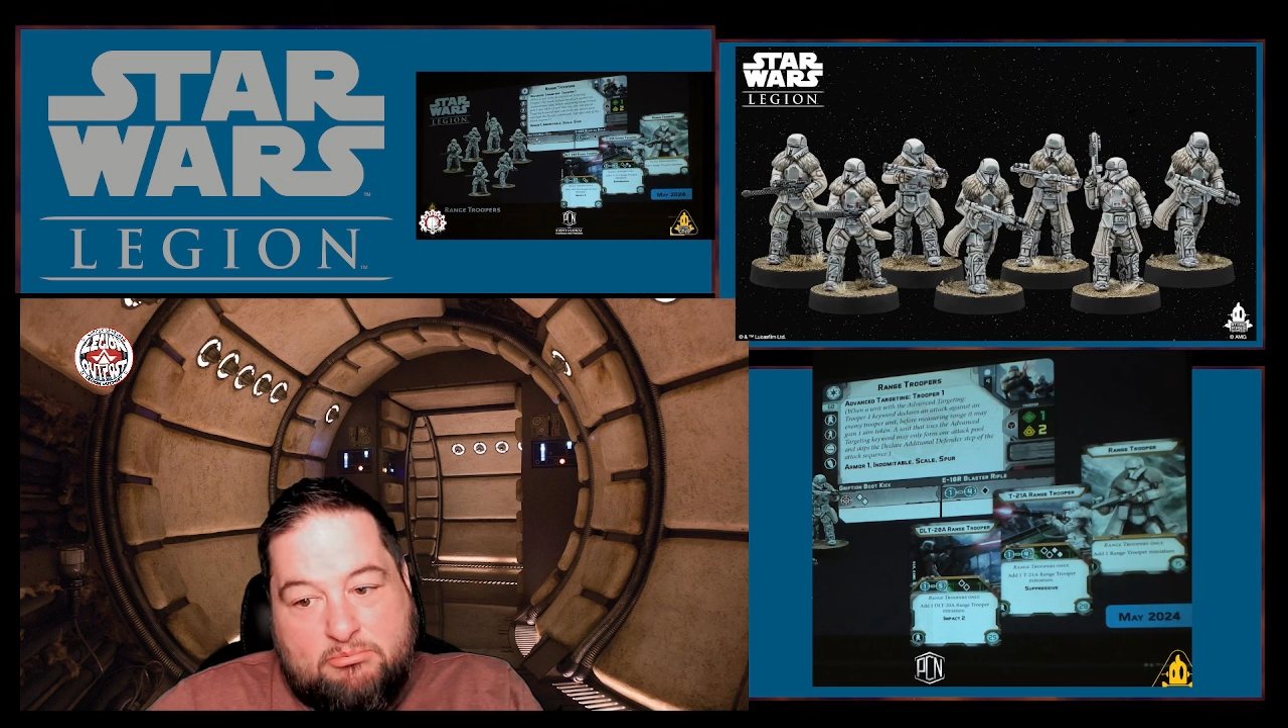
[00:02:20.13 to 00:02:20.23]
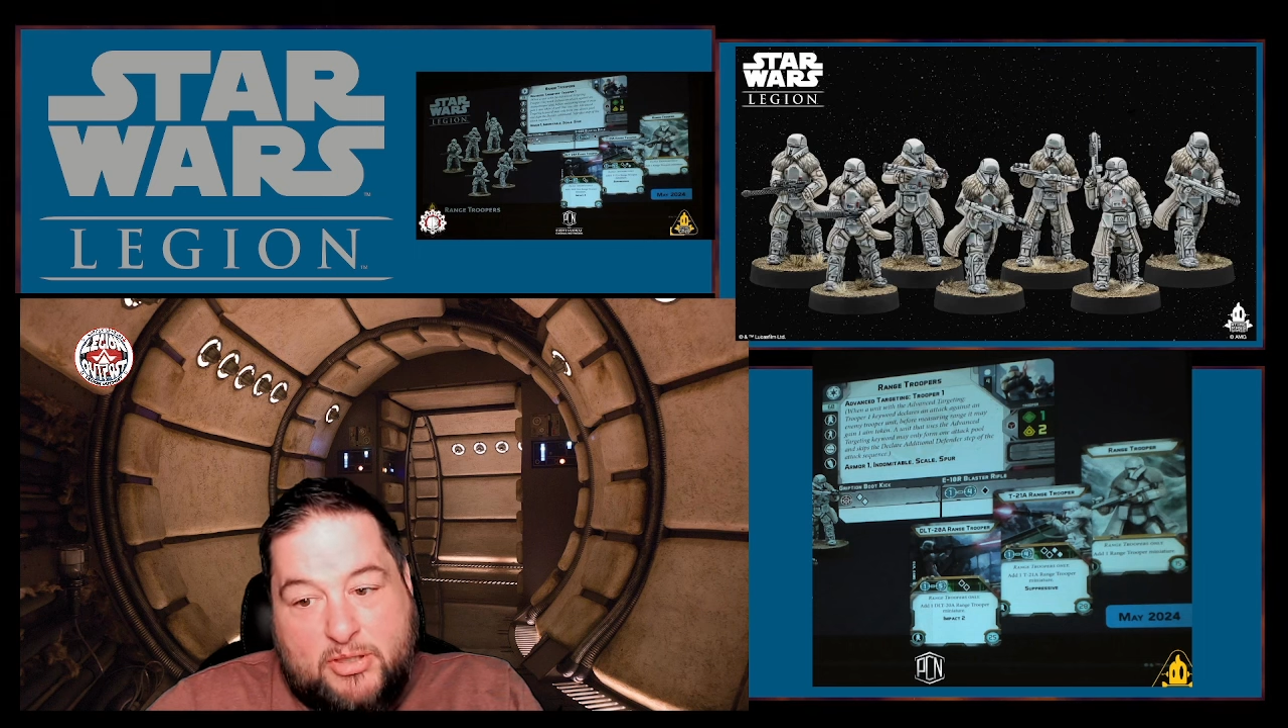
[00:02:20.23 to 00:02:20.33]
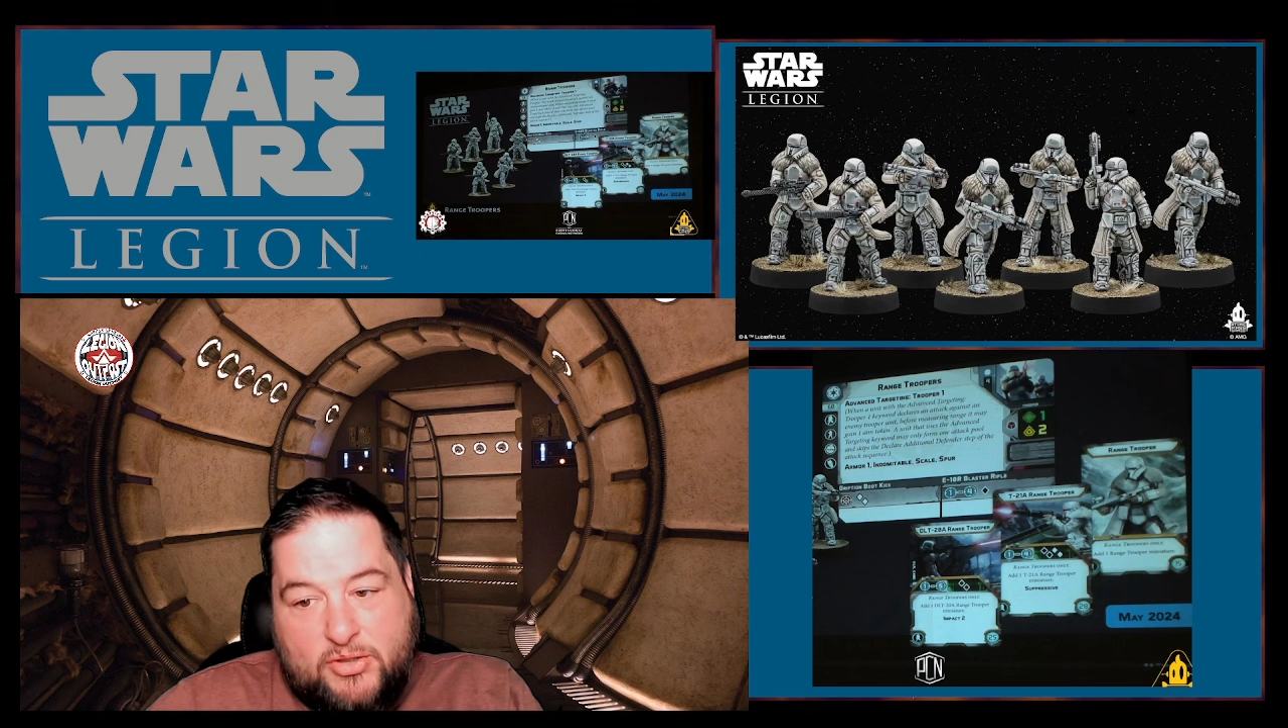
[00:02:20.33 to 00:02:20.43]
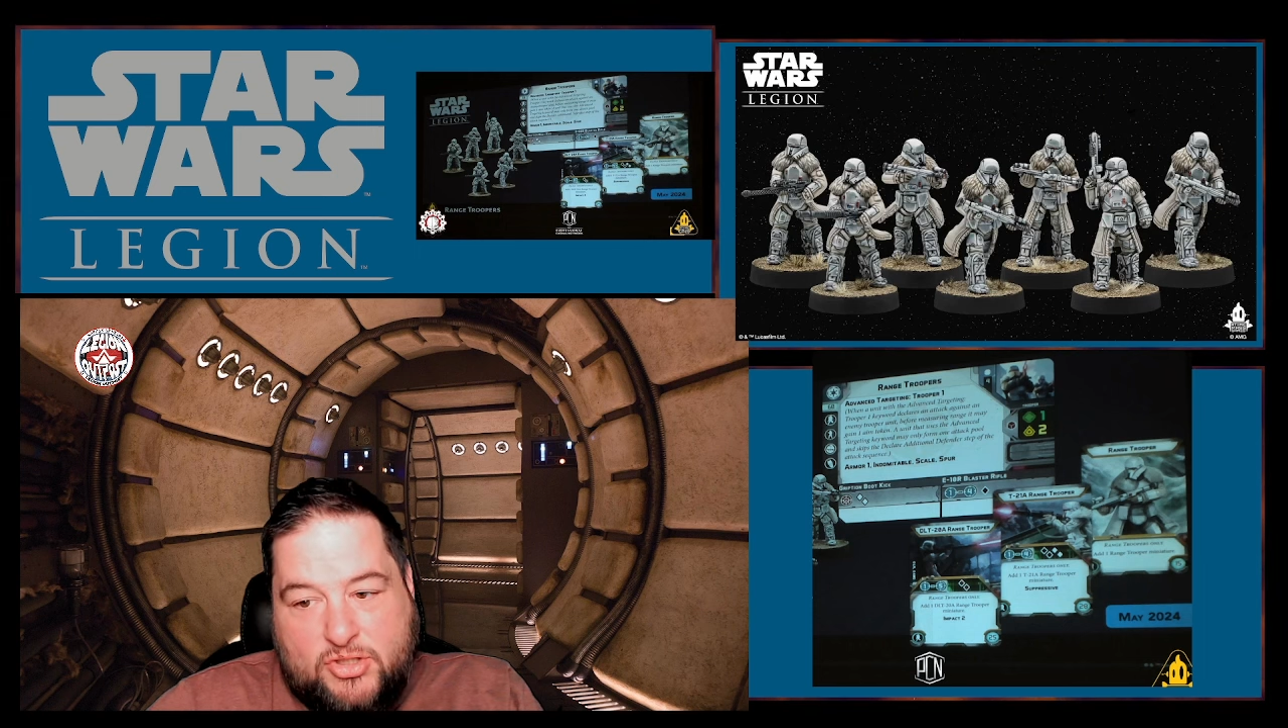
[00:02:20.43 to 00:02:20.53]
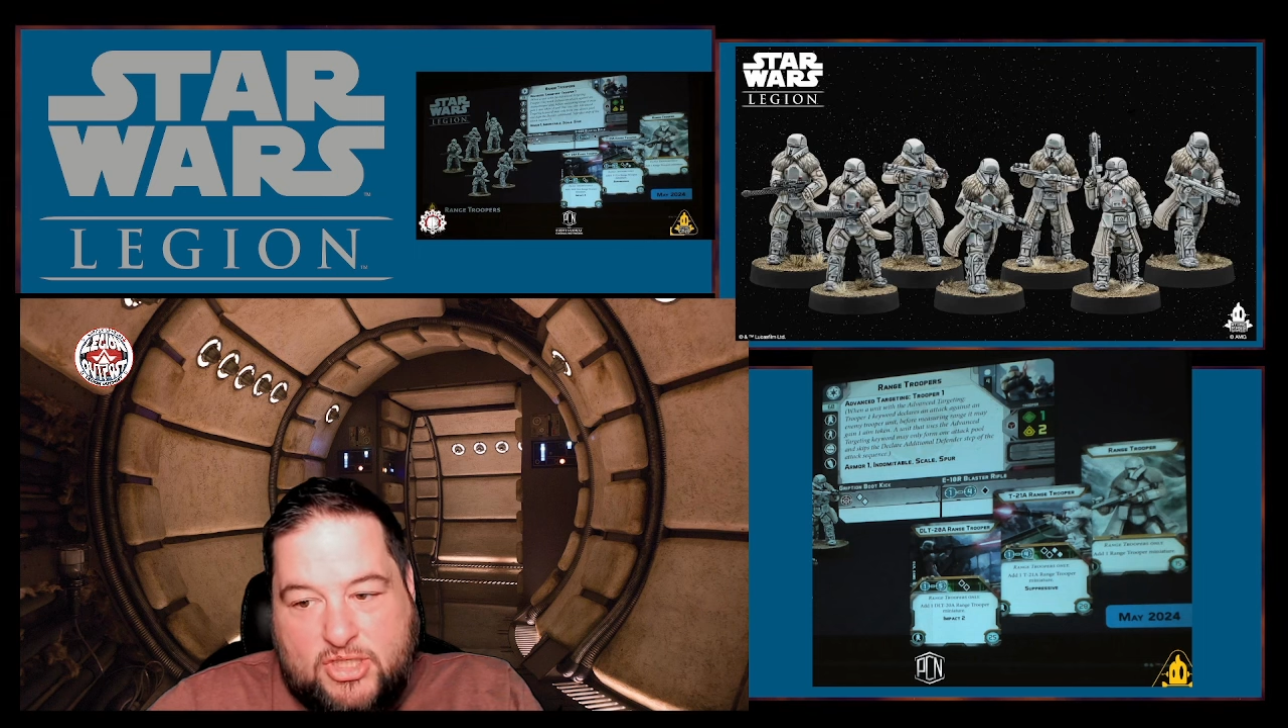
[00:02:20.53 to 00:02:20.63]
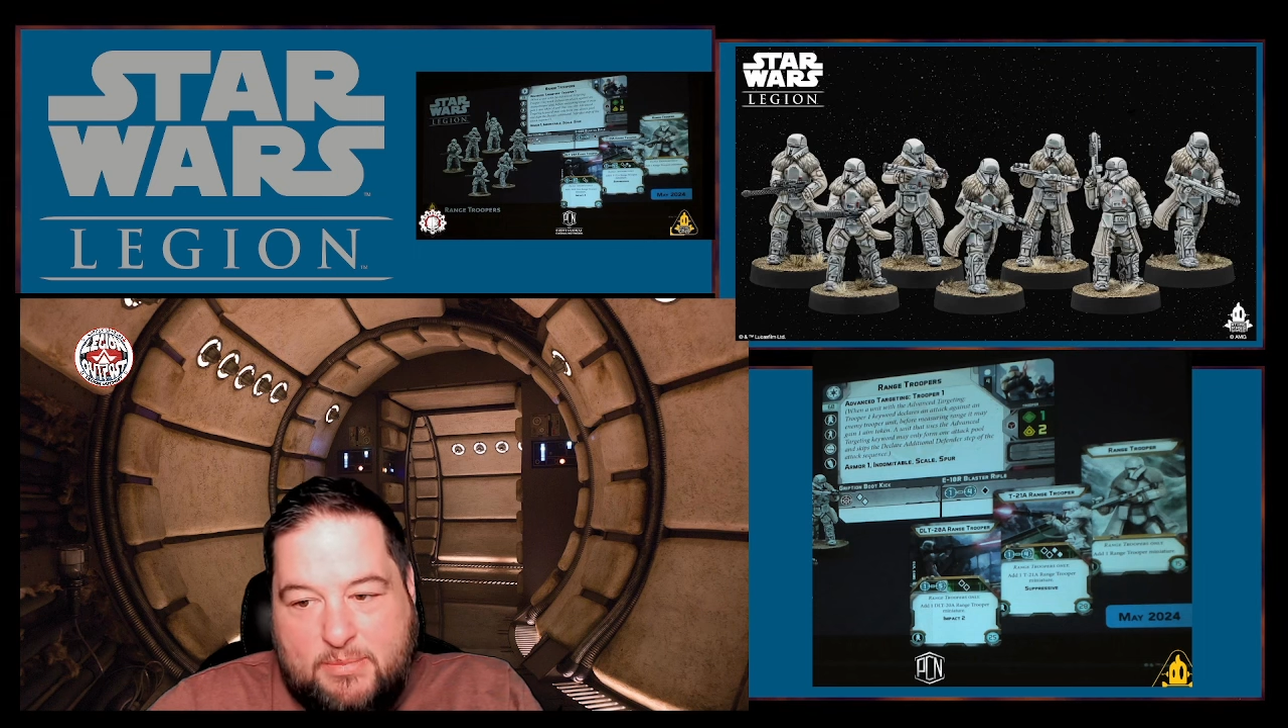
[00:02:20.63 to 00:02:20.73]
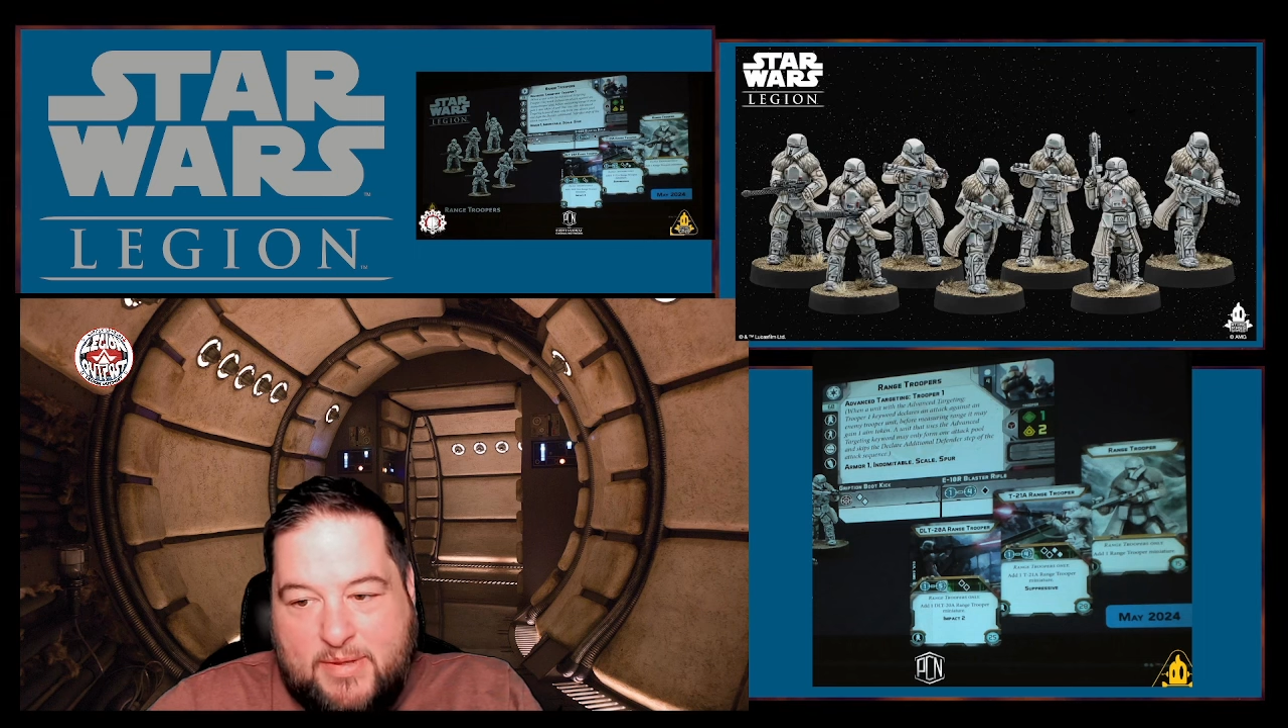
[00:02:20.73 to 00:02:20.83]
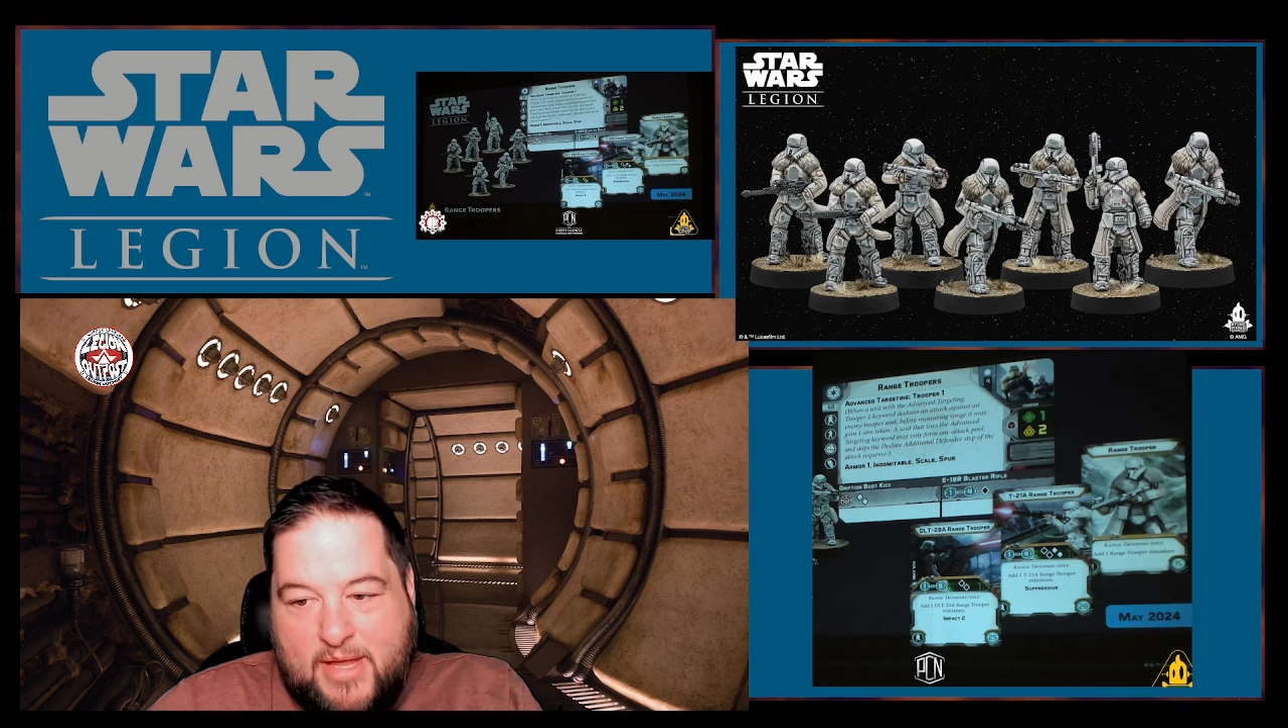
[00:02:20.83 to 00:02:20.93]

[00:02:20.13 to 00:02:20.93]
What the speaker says: a little cheap.